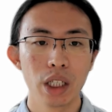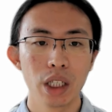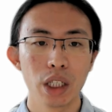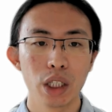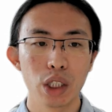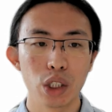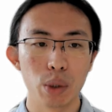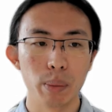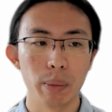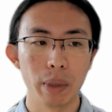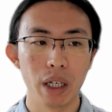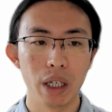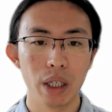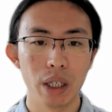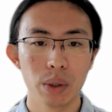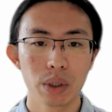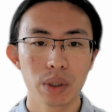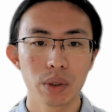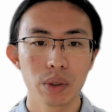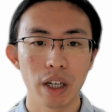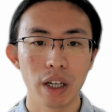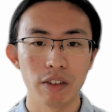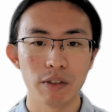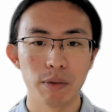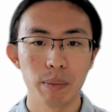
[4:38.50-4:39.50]
You might
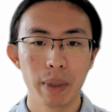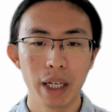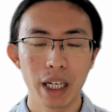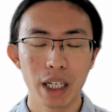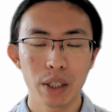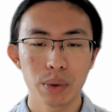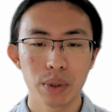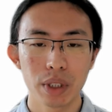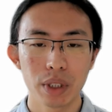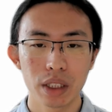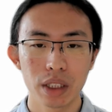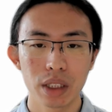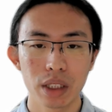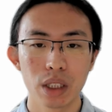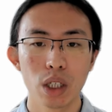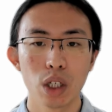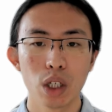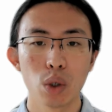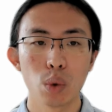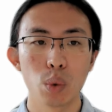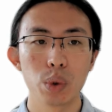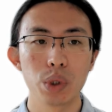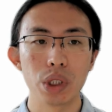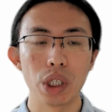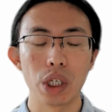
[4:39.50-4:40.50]
also have barriers,
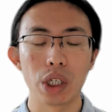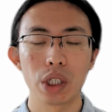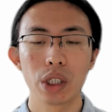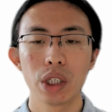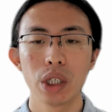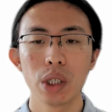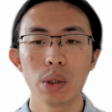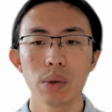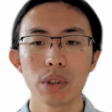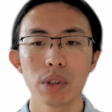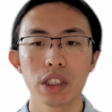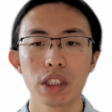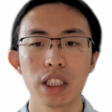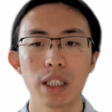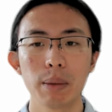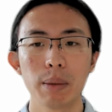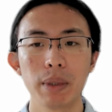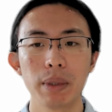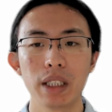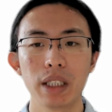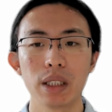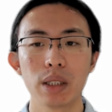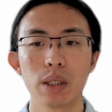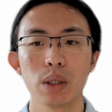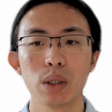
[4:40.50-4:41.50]
which are code
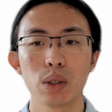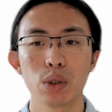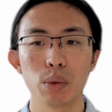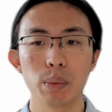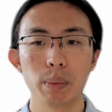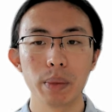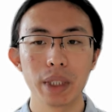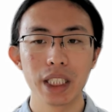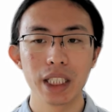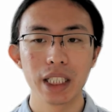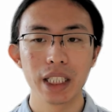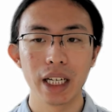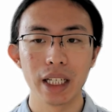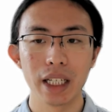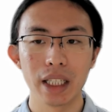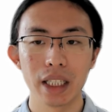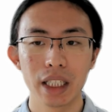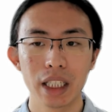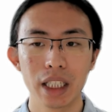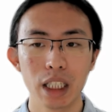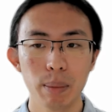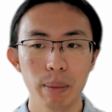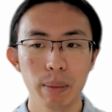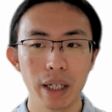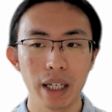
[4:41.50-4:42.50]
snippets to mediate
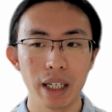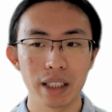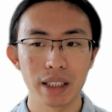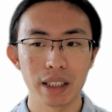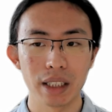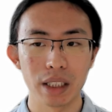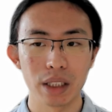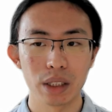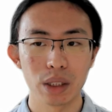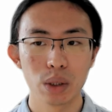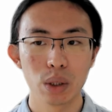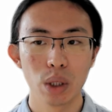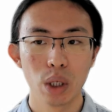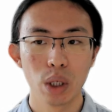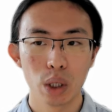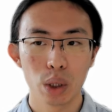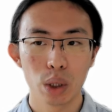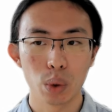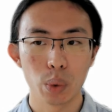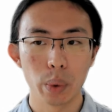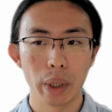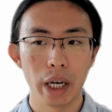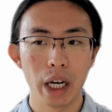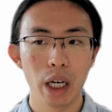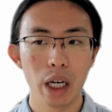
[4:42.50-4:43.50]
heap access
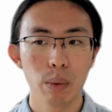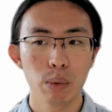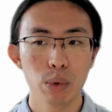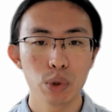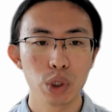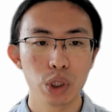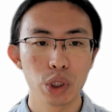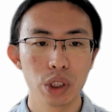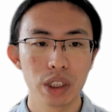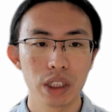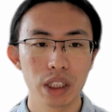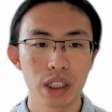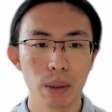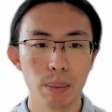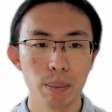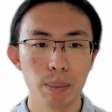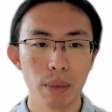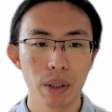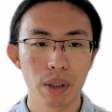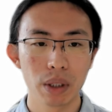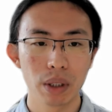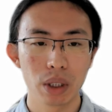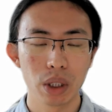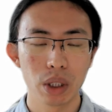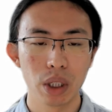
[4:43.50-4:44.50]
to help GC
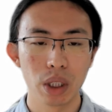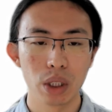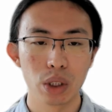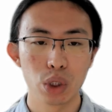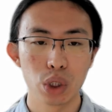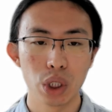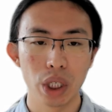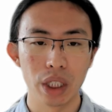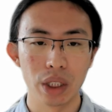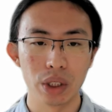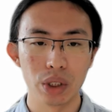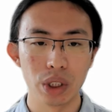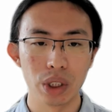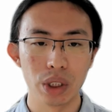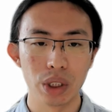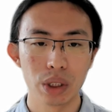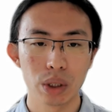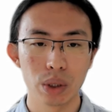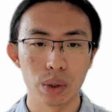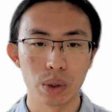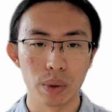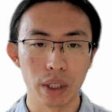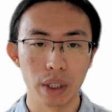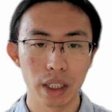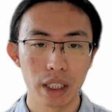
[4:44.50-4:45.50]
monitor changes
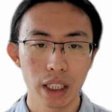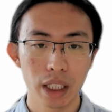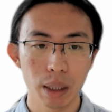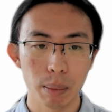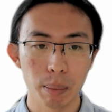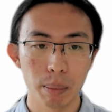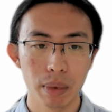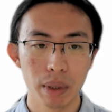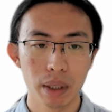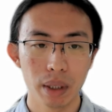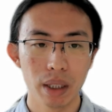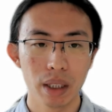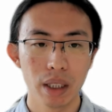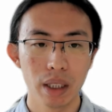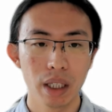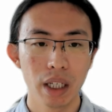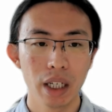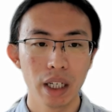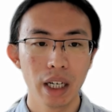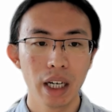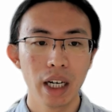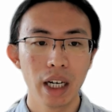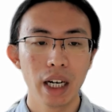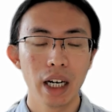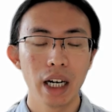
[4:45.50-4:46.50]
to the heap.
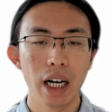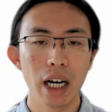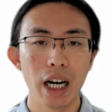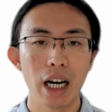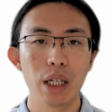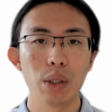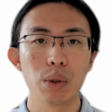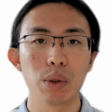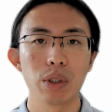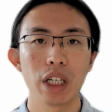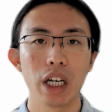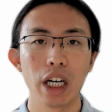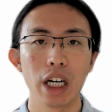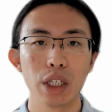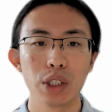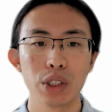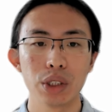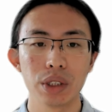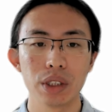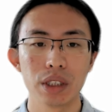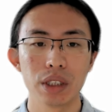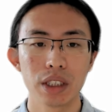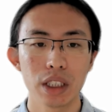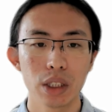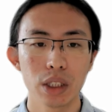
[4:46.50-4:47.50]

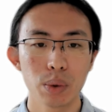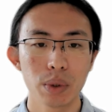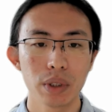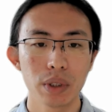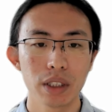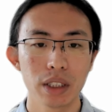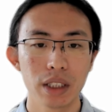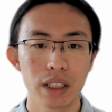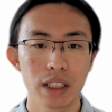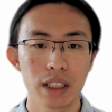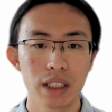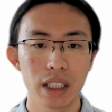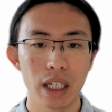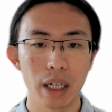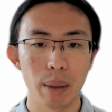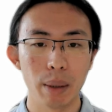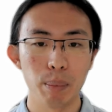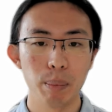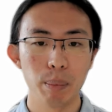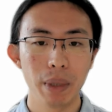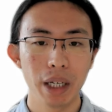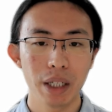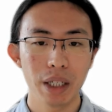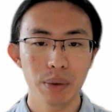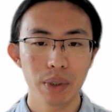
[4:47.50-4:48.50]
Allocation sequences
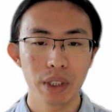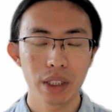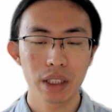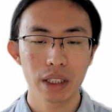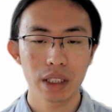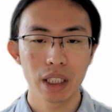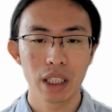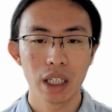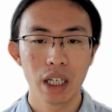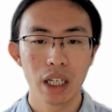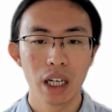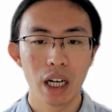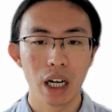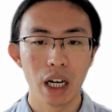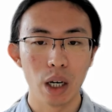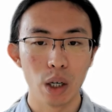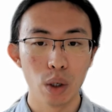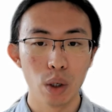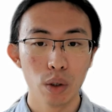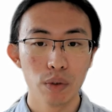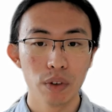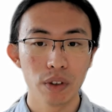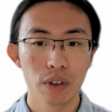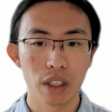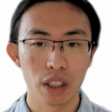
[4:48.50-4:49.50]
and barriers are
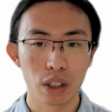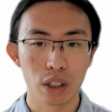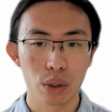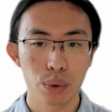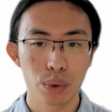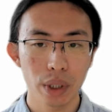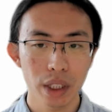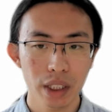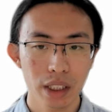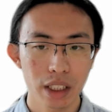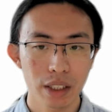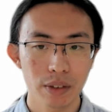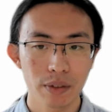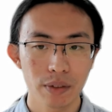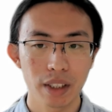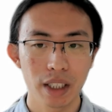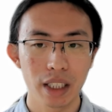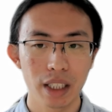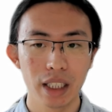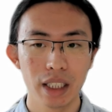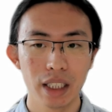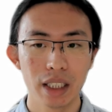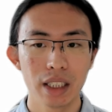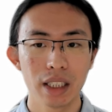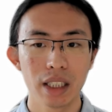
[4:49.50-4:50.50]
often
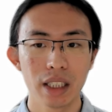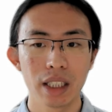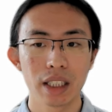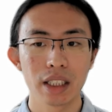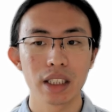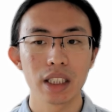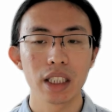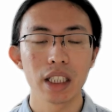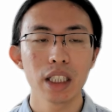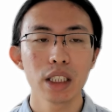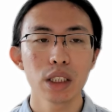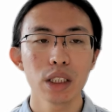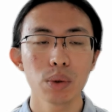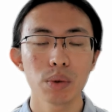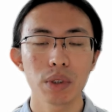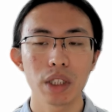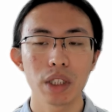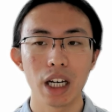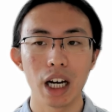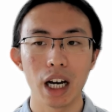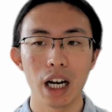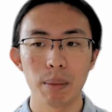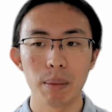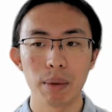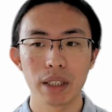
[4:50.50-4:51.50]
aggressively inlined into the
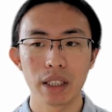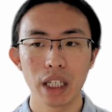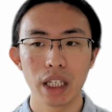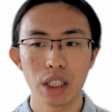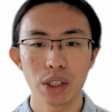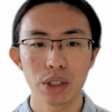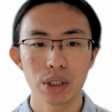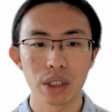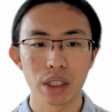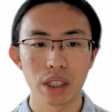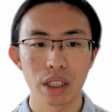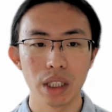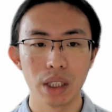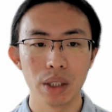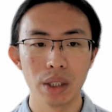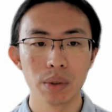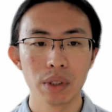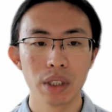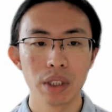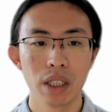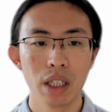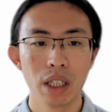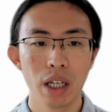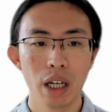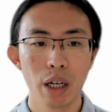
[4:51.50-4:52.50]
application
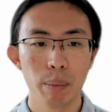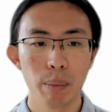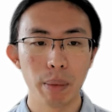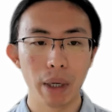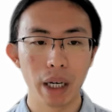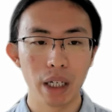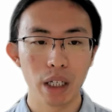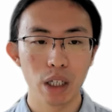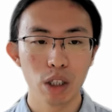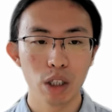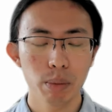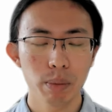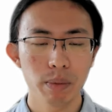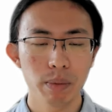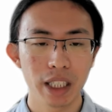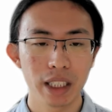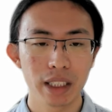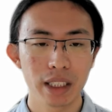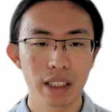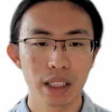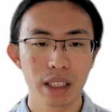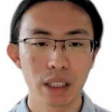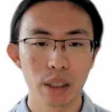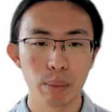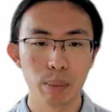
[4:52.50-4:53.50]
code by
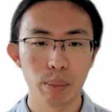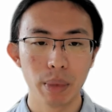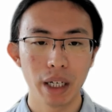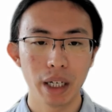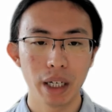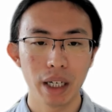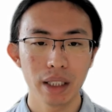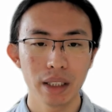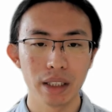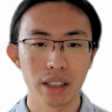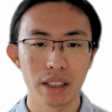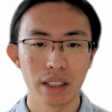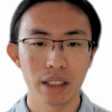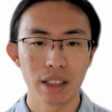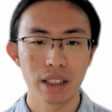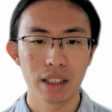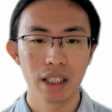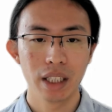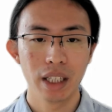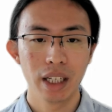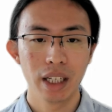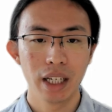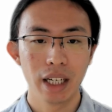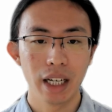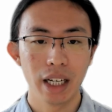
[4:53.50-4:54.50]
optimizing compilers,
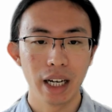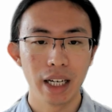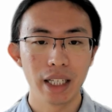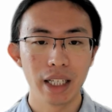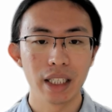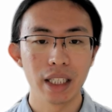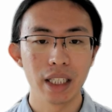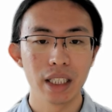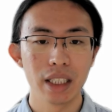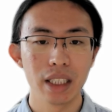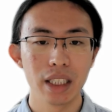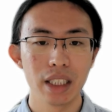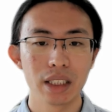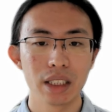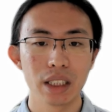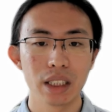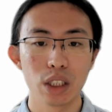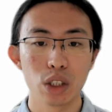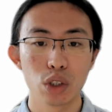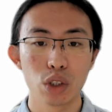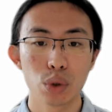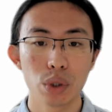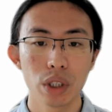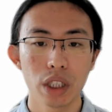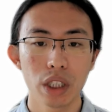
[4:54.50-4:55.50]
and it is
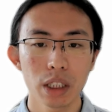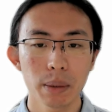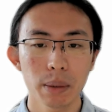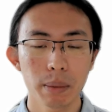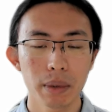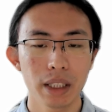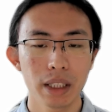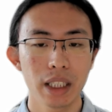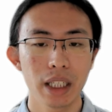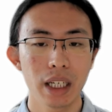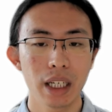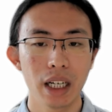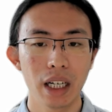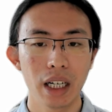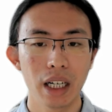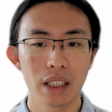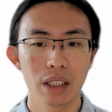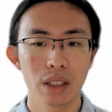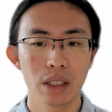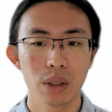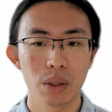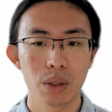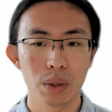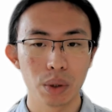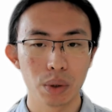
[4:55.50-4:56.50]
incredibly
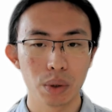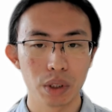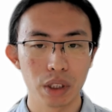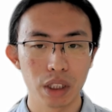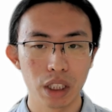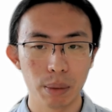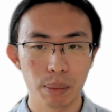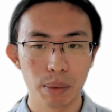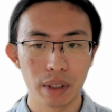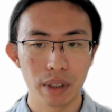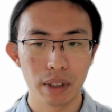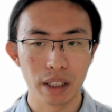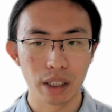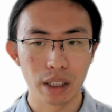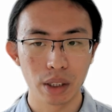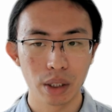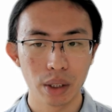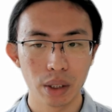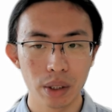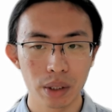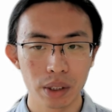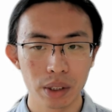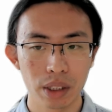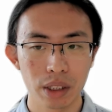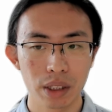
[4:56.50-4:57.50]
hard to separate the
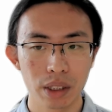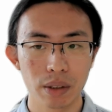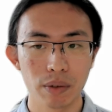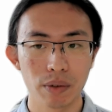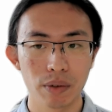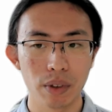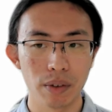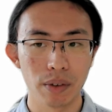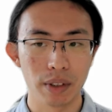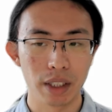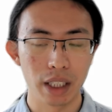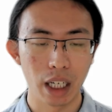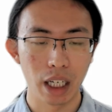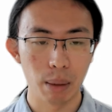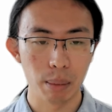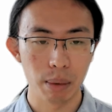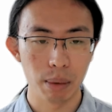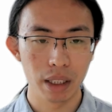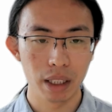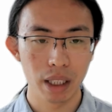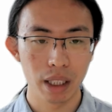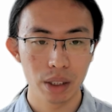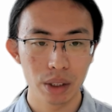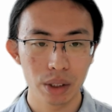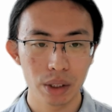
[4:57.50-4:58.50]
costs from the
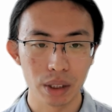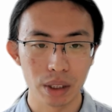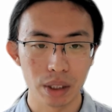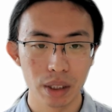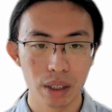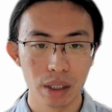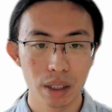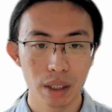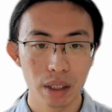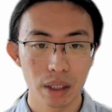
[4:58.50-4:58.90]
application.